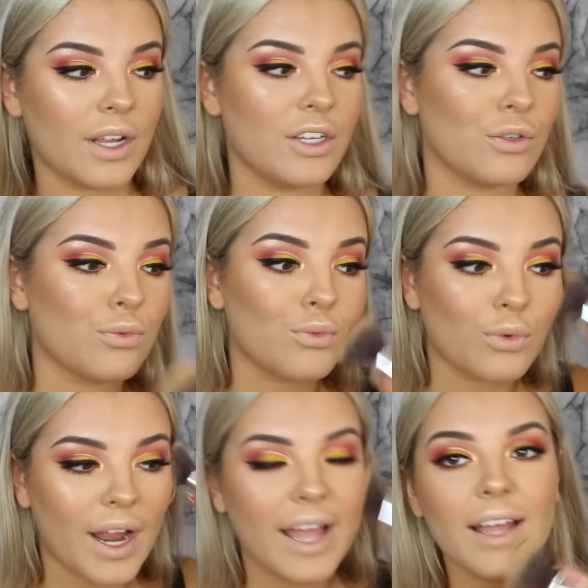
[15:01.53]
I use a
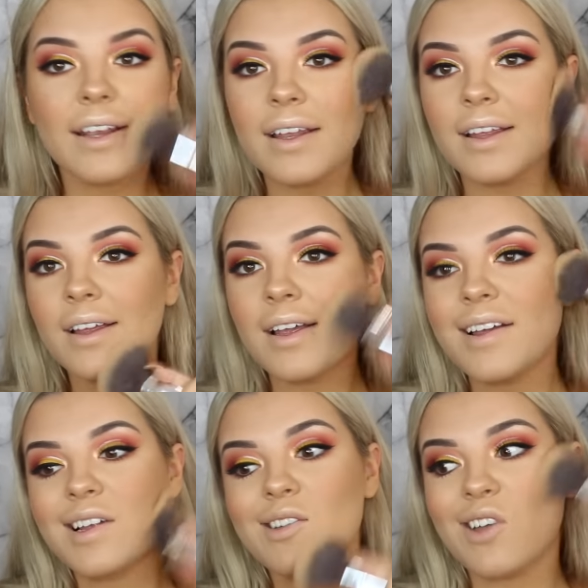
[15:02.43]
red?
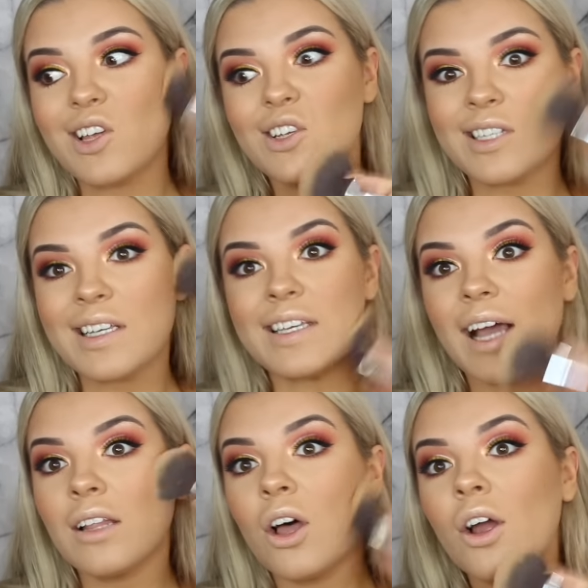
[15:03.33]
Do I use a
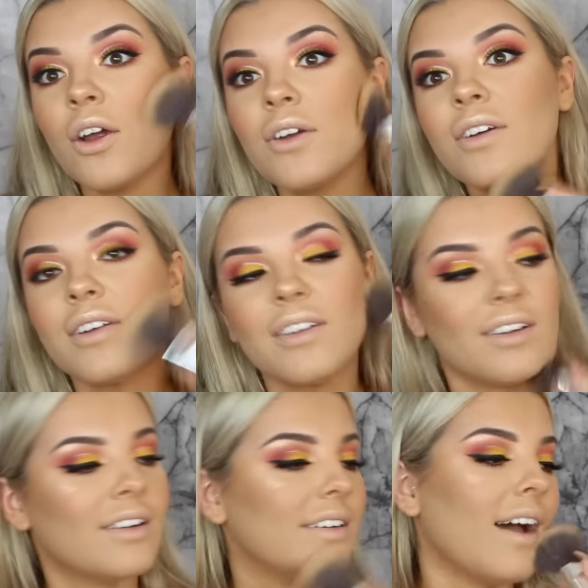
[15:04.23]
yellow?
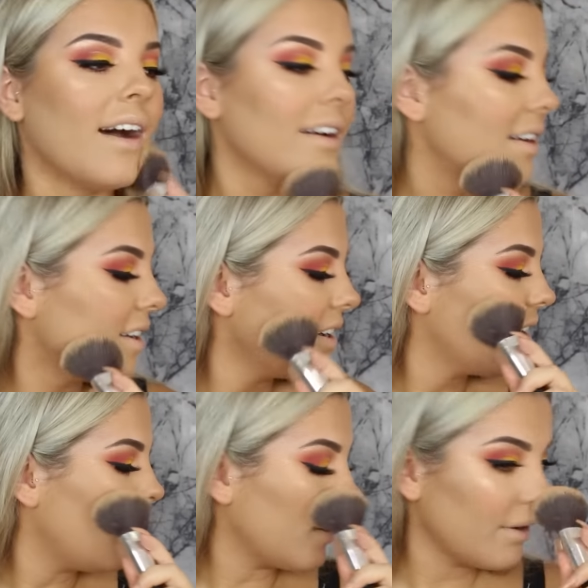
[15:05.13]
Nah,
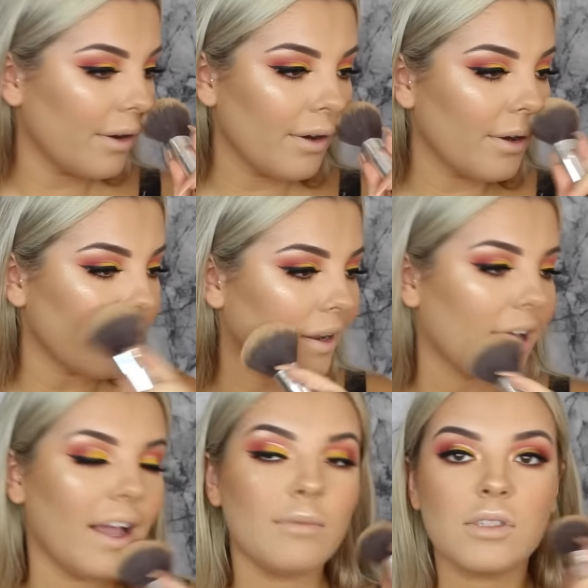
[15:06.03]
I don't know.
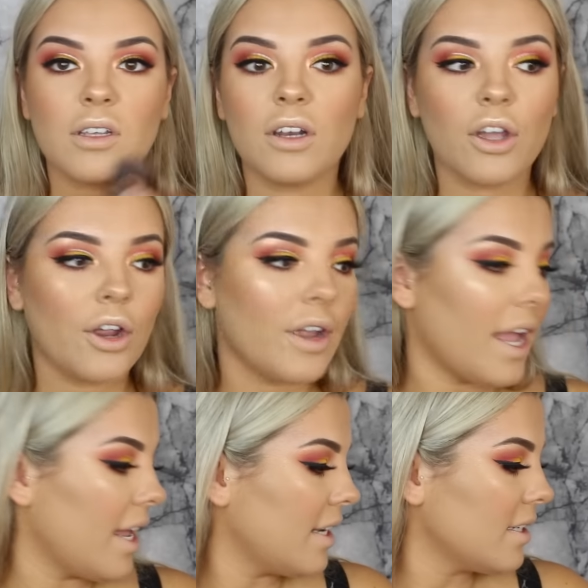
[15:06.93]
Okay, I'm just gonna go
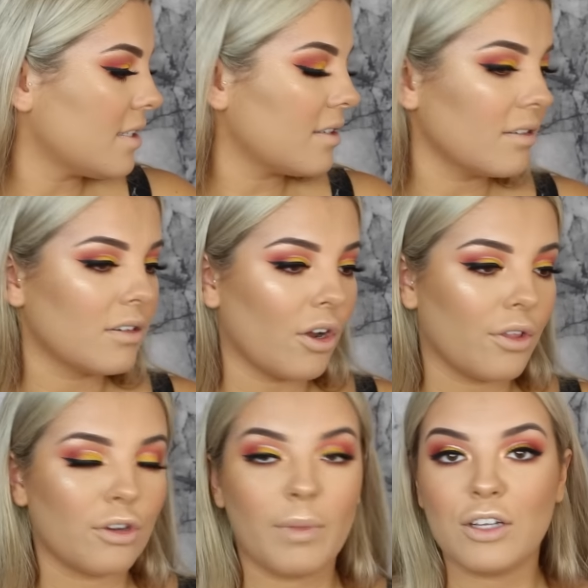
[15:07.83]
and go
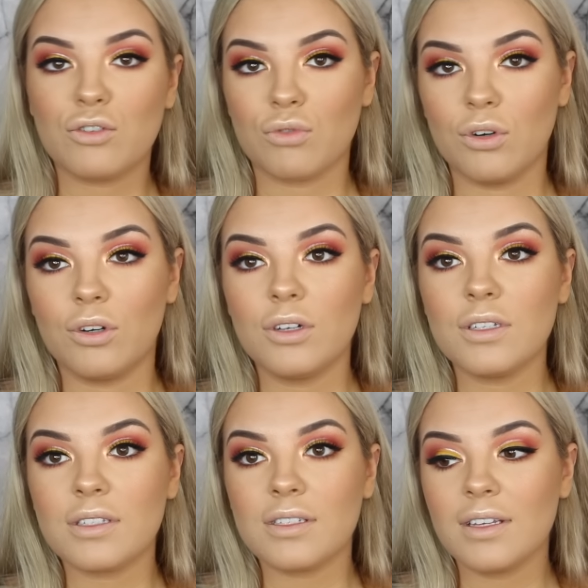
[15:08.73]
through my
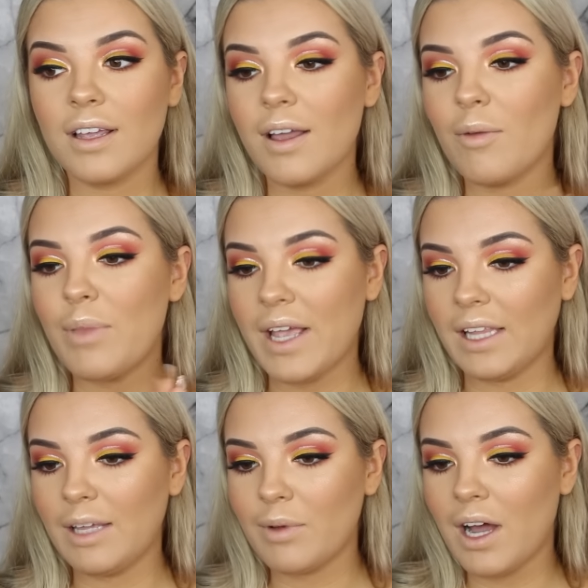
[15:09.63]
drawers, pick a
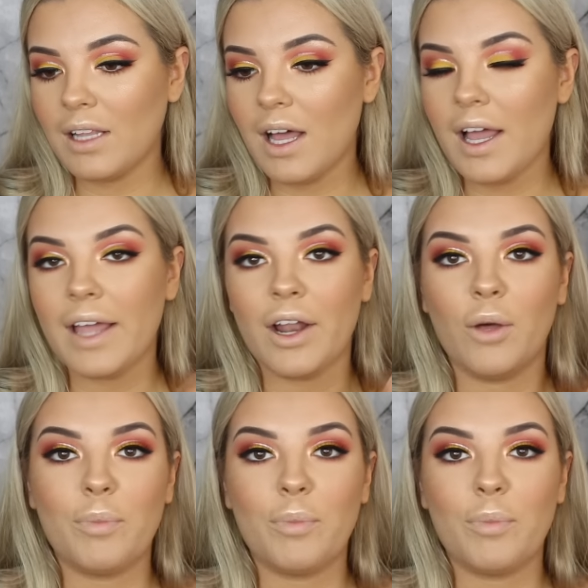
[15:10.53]
lip colour, and I'll